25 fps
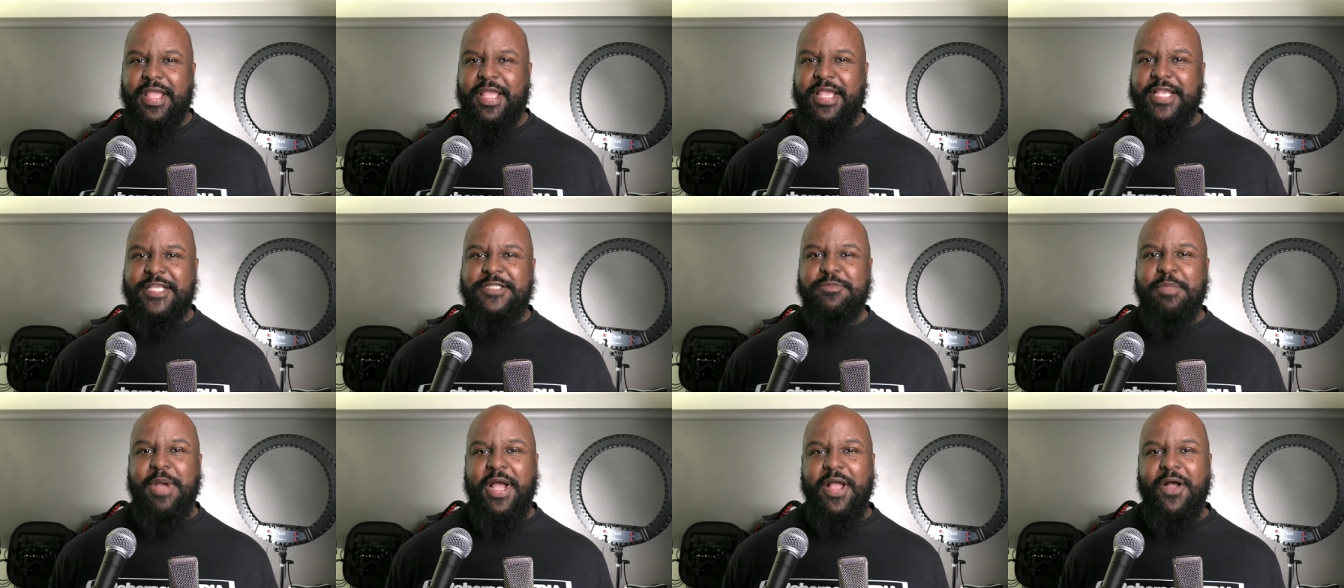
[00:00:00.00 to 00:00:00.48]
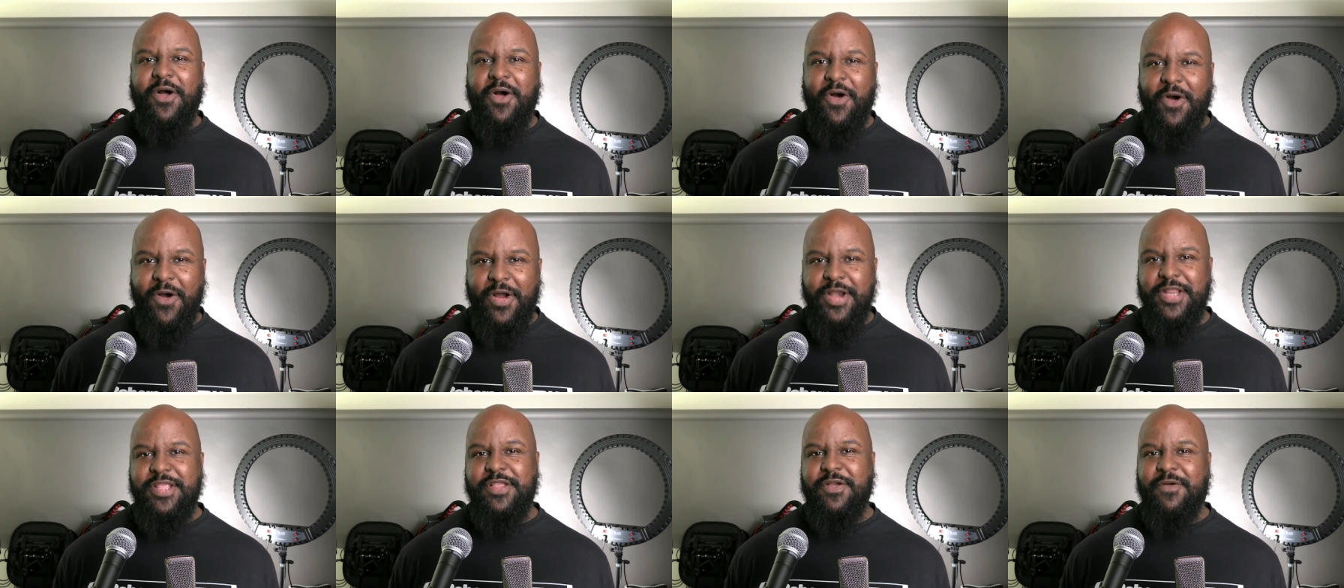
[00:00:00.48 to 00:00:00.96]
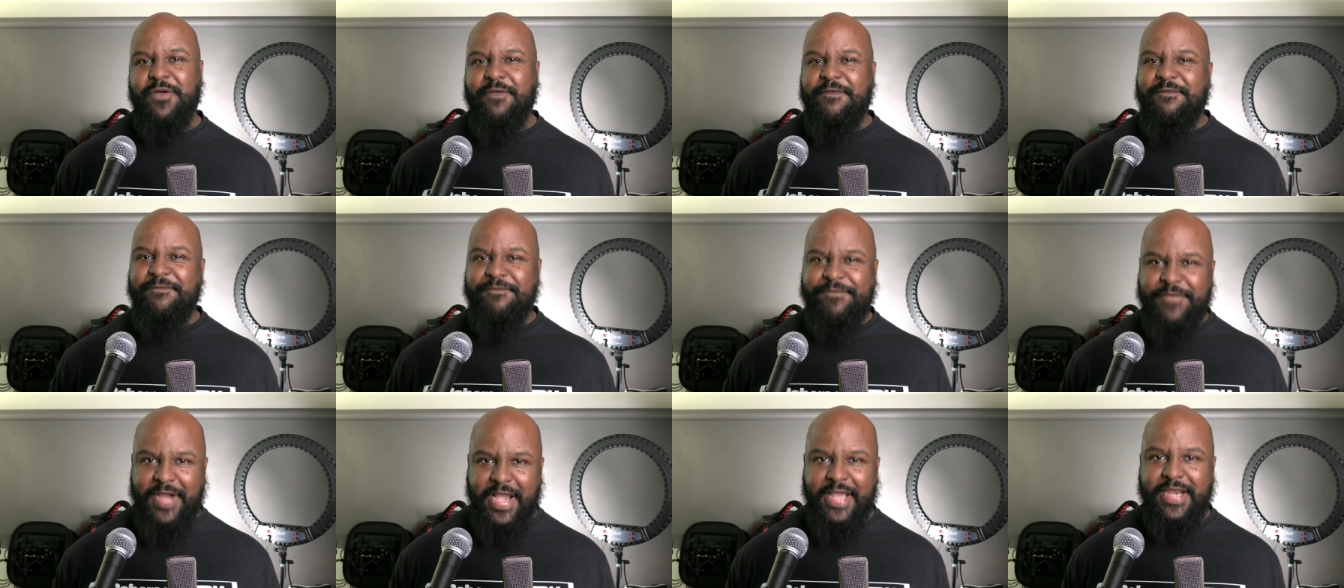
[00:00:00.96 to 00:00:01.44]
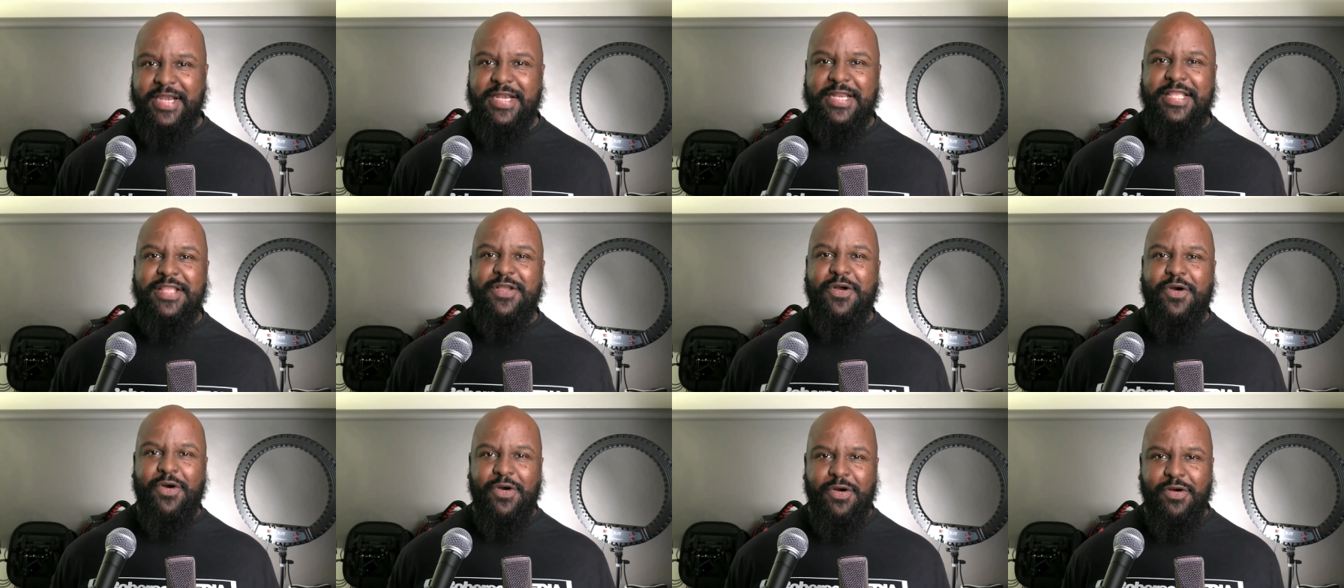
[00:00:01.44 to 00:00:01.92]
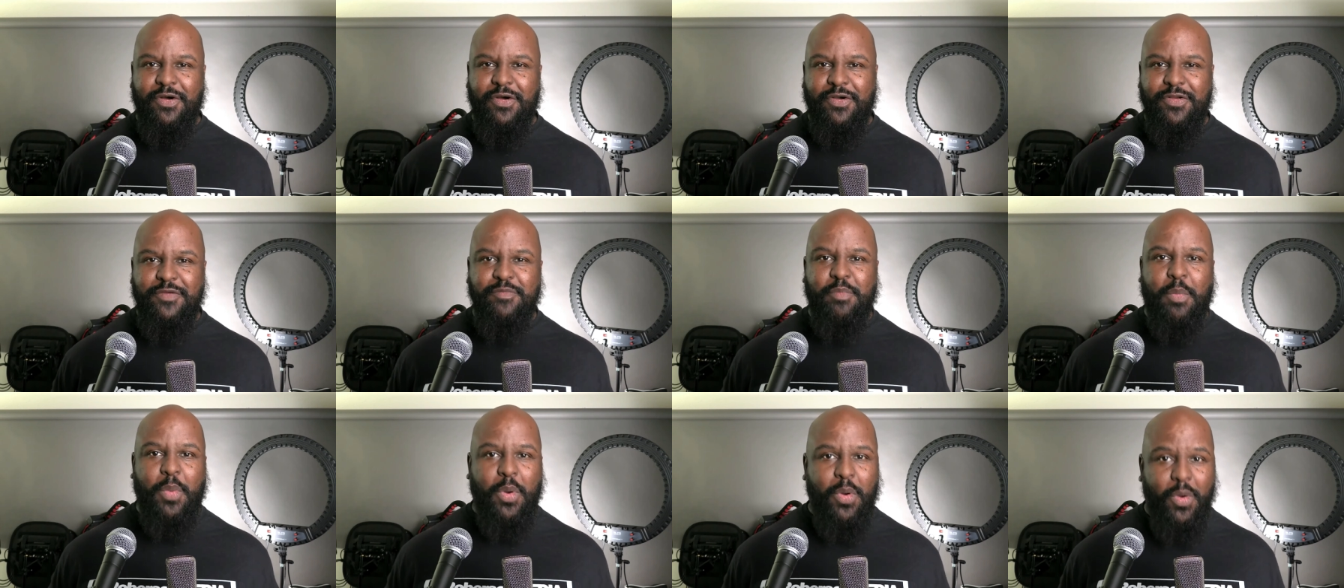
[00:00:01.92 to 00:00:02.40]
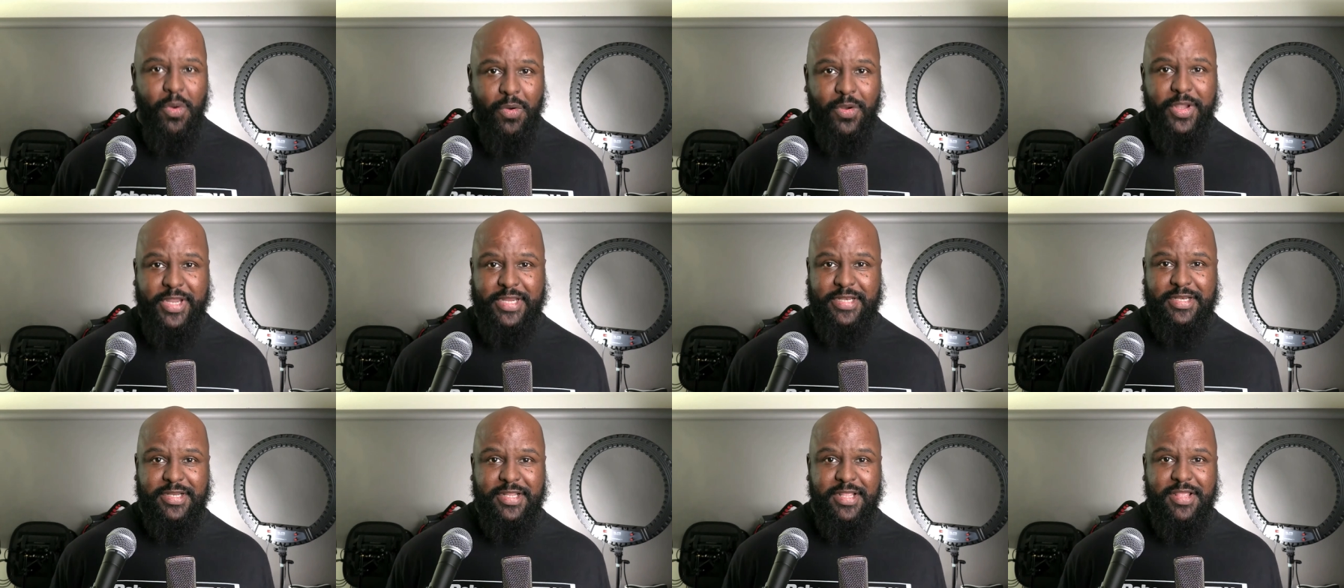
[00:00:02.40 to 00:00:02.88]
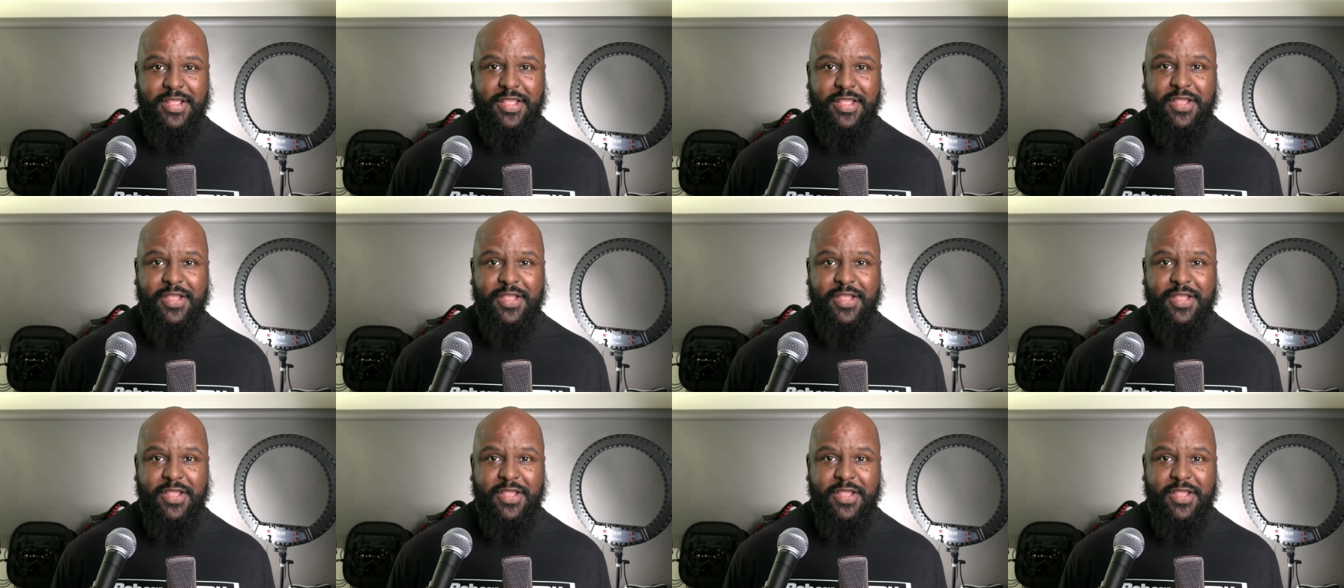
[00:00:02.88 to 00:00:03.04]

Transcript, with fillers: Is my audio finally on point?